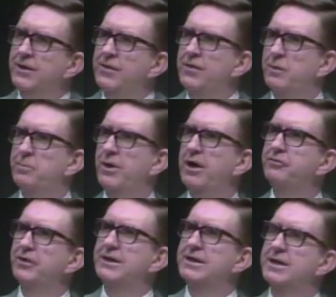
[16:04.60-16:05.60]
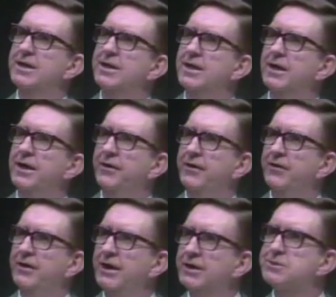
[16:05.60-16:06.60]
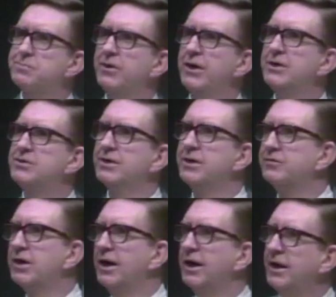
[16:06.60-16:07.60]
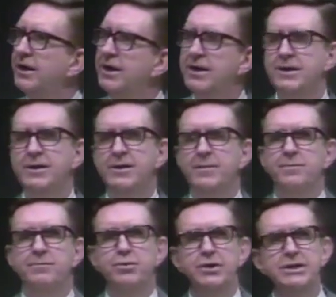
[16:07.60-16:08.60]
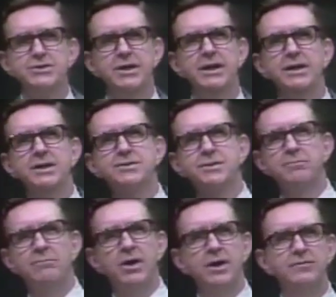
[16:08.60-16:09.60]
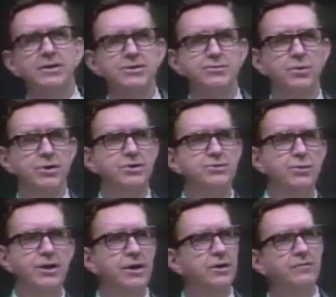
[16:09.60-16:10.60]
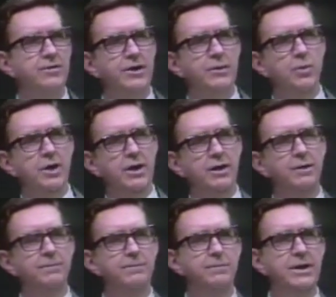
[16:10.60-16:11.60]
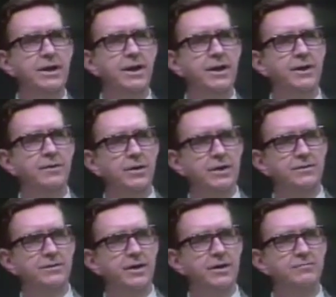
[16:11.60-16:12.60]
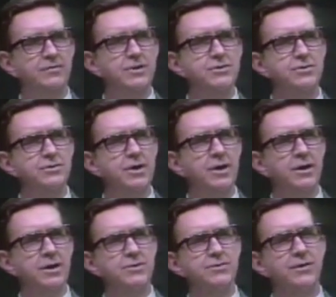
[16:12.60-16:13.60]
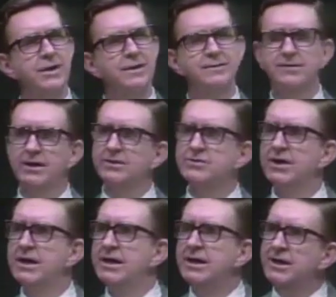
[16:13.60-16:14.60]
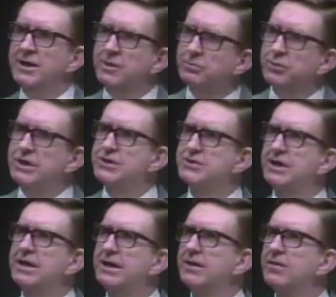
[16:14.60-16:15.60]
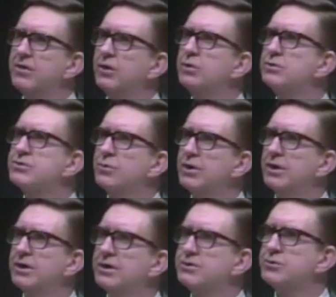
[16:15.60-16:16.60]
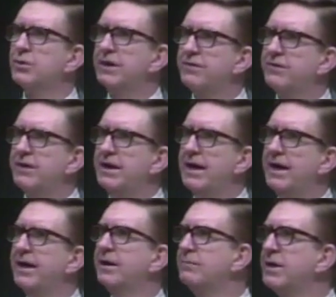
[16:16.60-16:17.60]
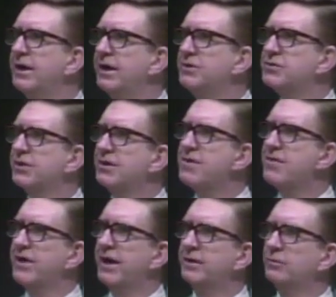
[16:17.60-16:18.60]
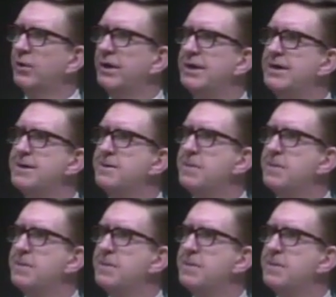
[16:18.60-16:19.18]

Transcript: the prophet, under the inspiration of God, preceding some marvelous words we know very well, beginning with, let virtue garnish thy thoughts, preceding those words with the admonition that we